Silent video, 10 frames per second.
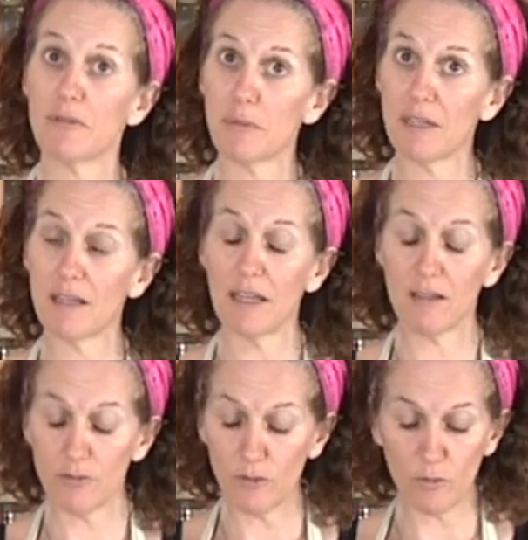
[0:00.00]
sweetener
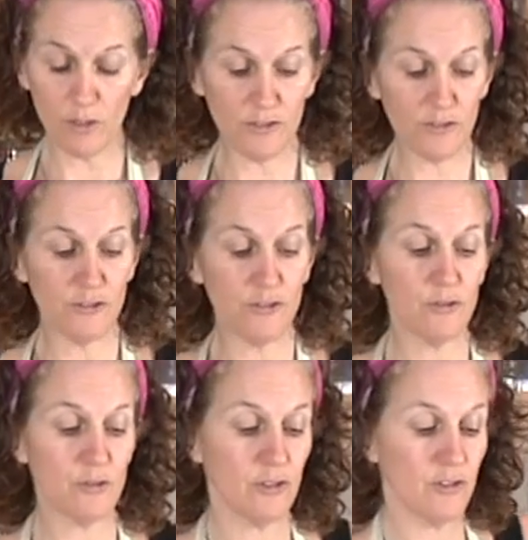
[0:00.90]
if you want.
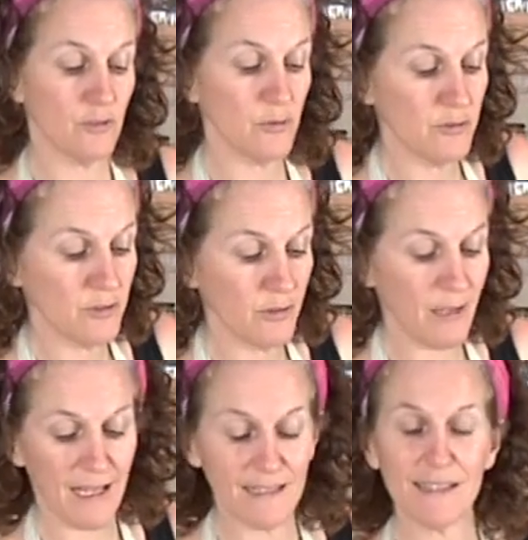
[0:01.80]
You could also
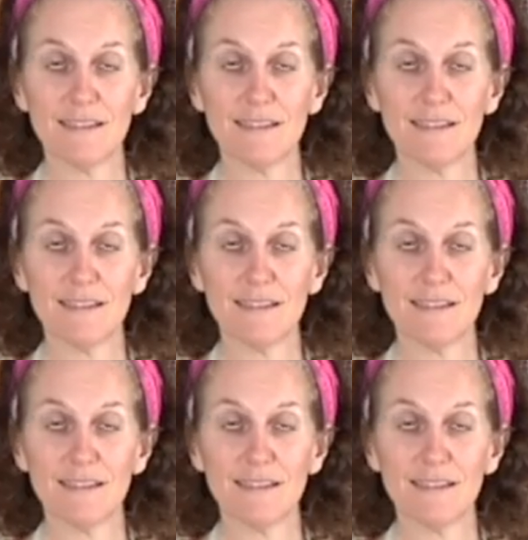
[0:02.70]
add